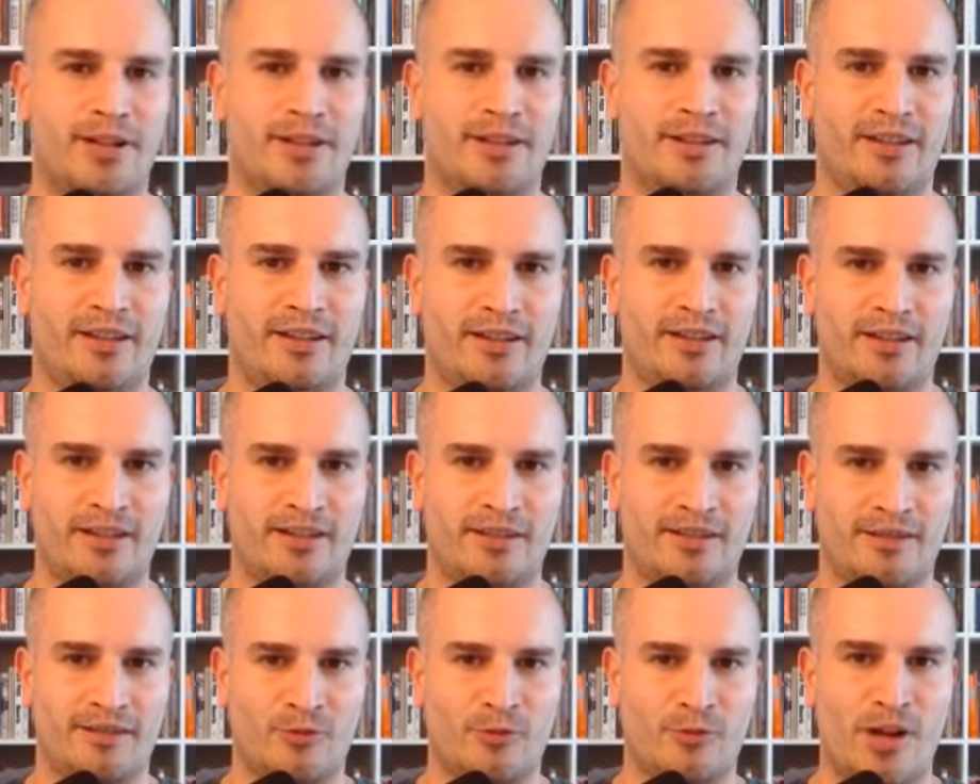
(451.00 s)
right yeah. like i
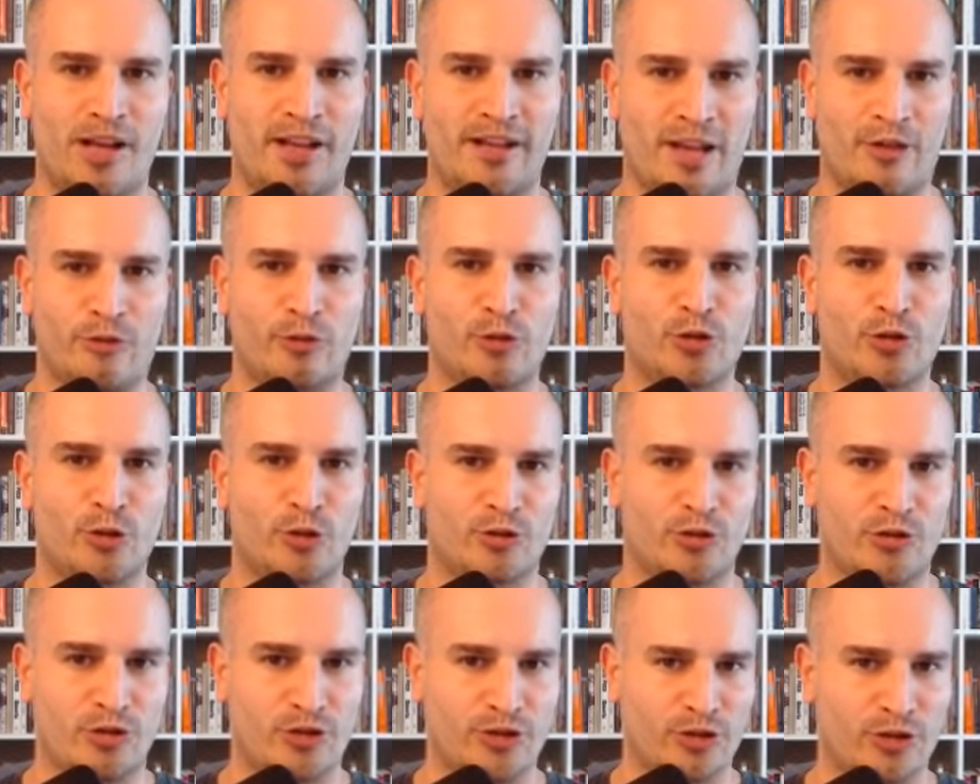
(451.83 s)
right now the
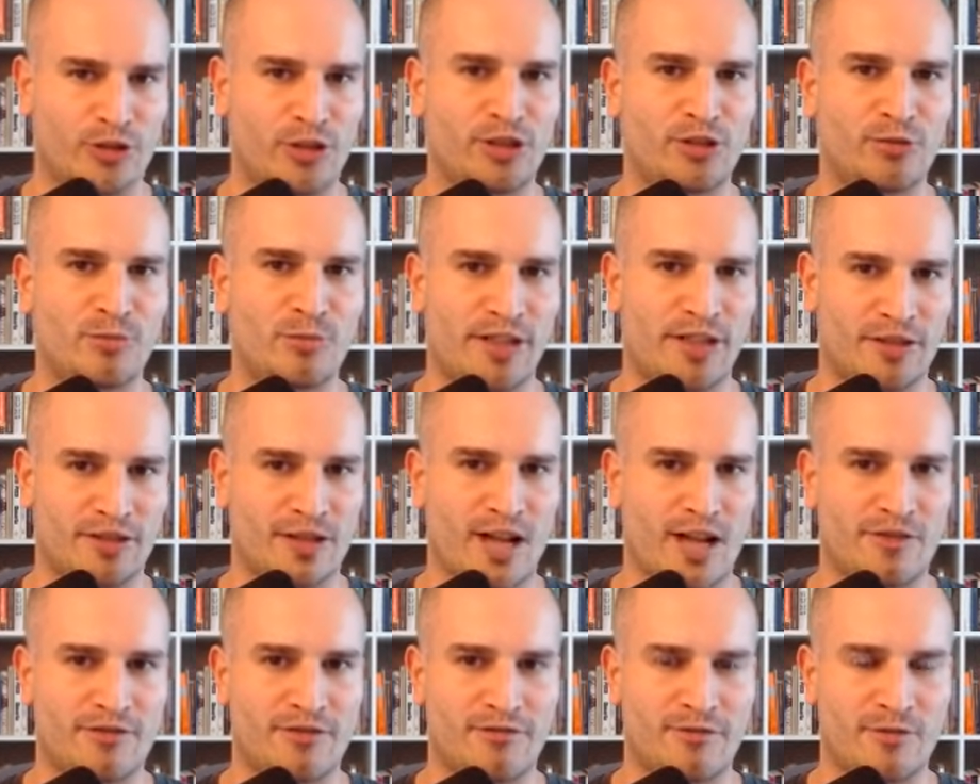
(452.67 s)
choices are still based
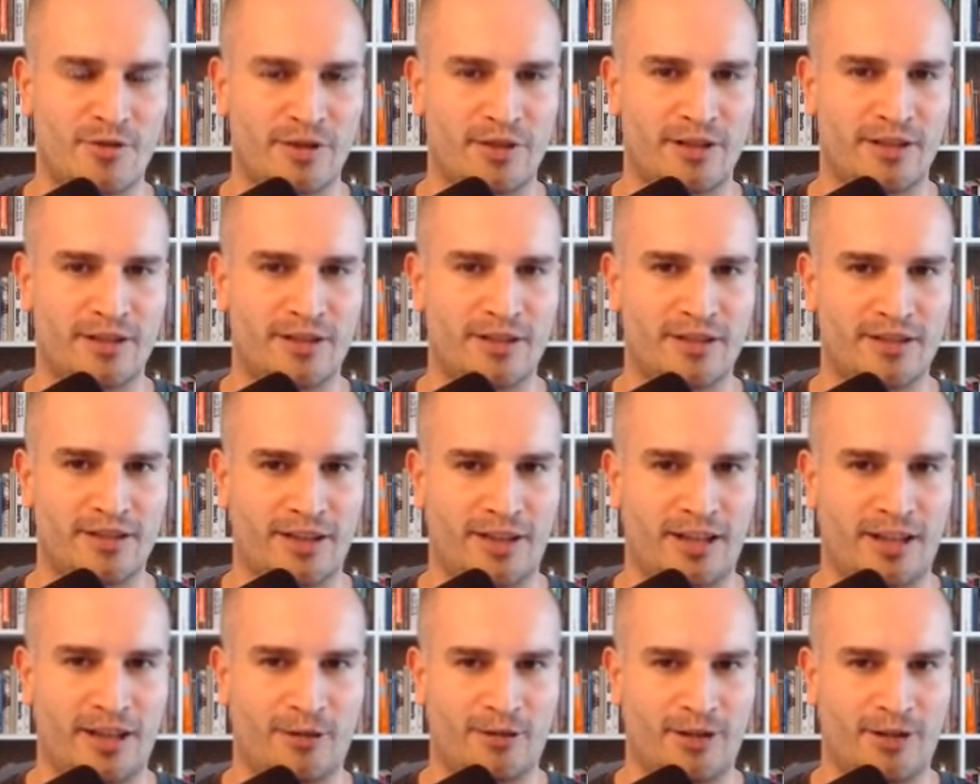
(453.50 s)
off of what it is i
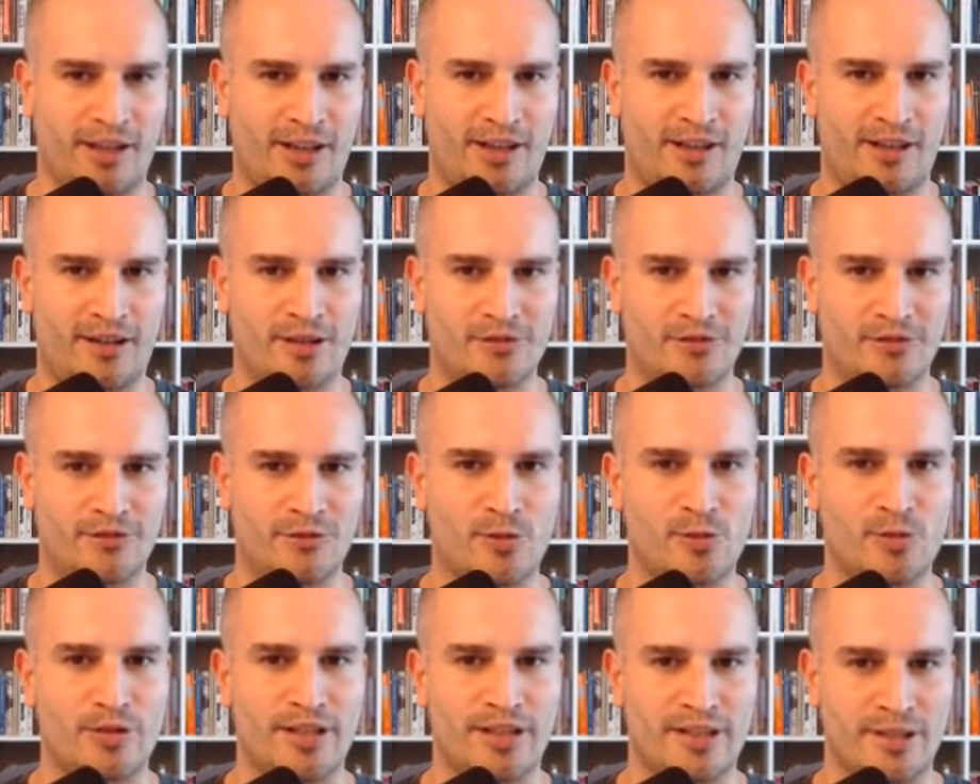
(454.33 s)
can or cannot
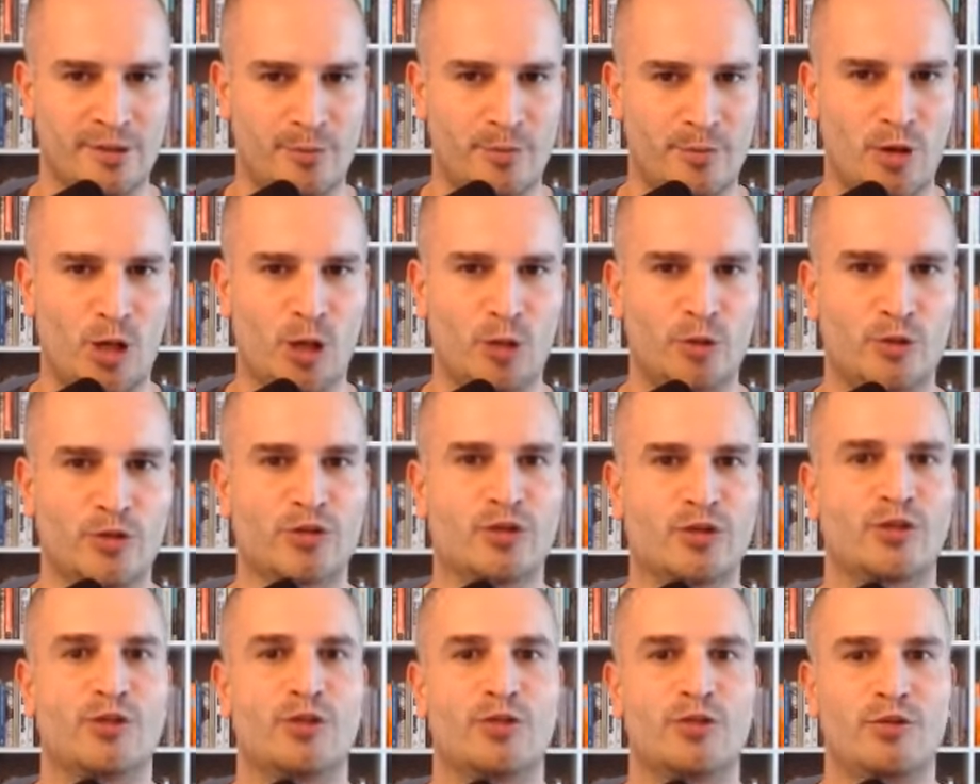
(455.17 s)
afford as
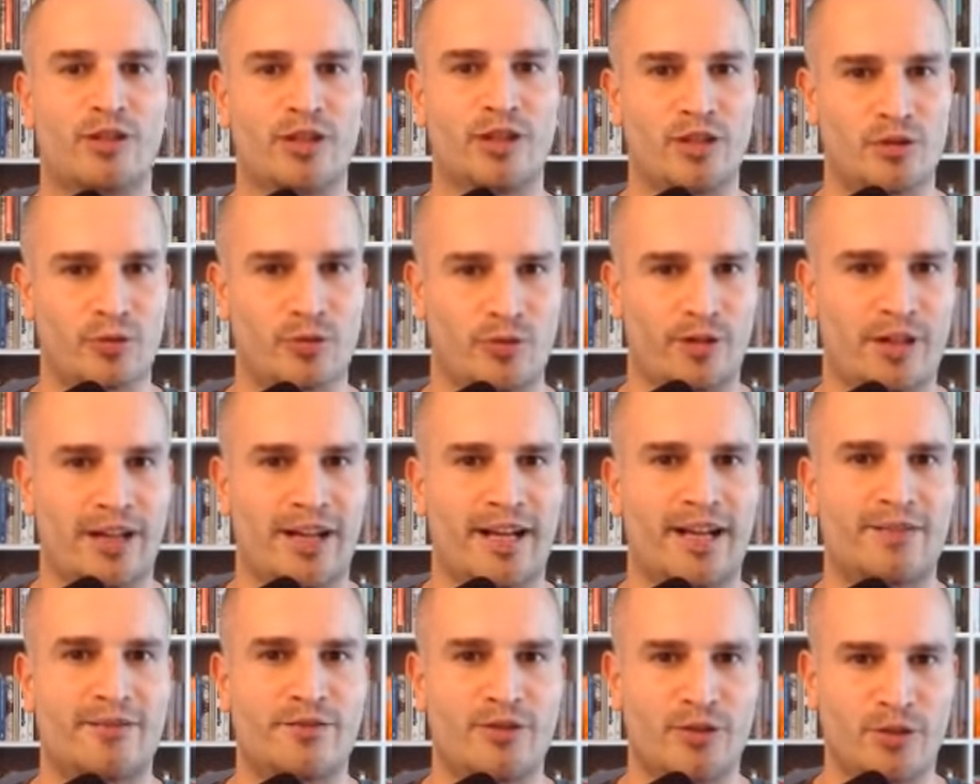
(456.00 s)
opposed to i just want to
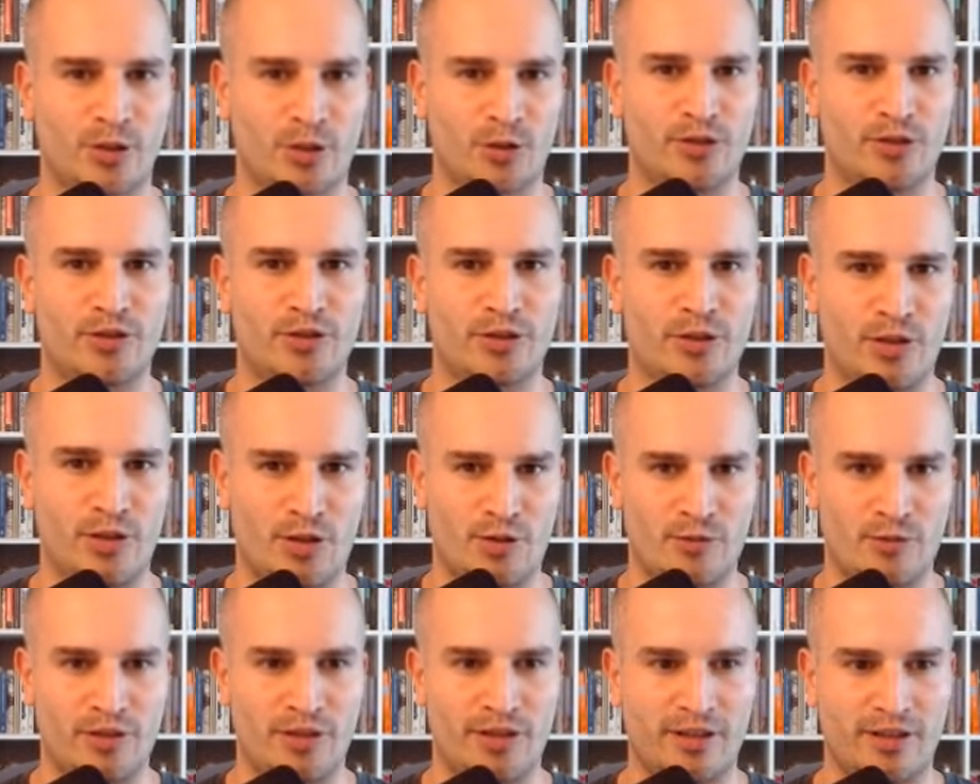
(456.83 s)
have the choice to
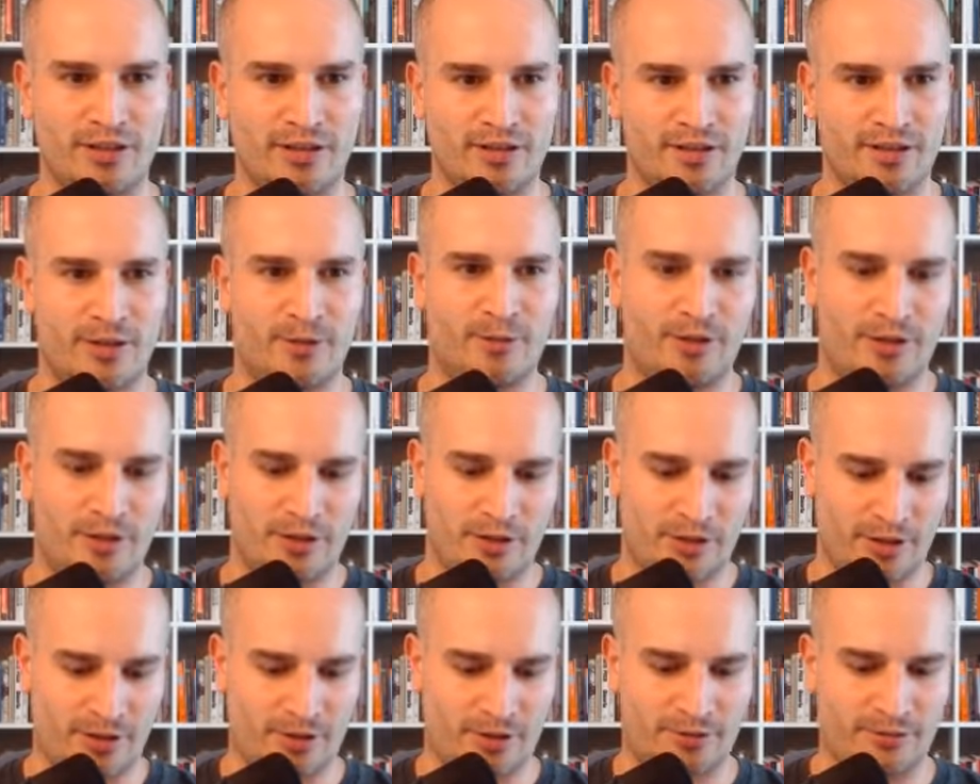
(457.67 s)
do what it is that i want
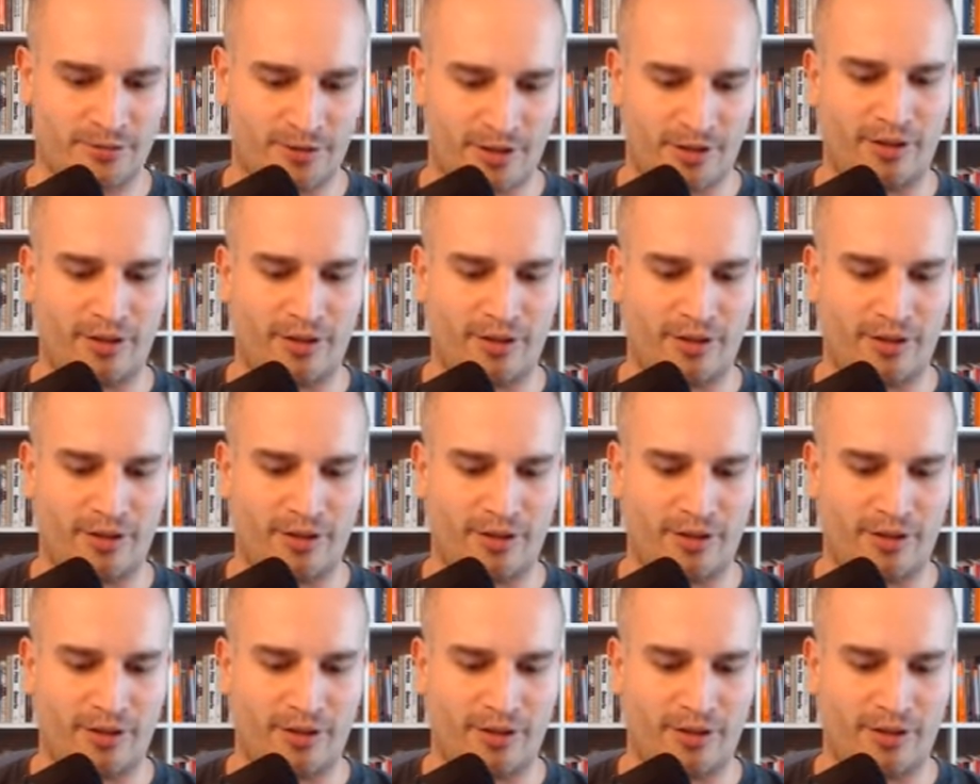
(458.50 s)
to do yes.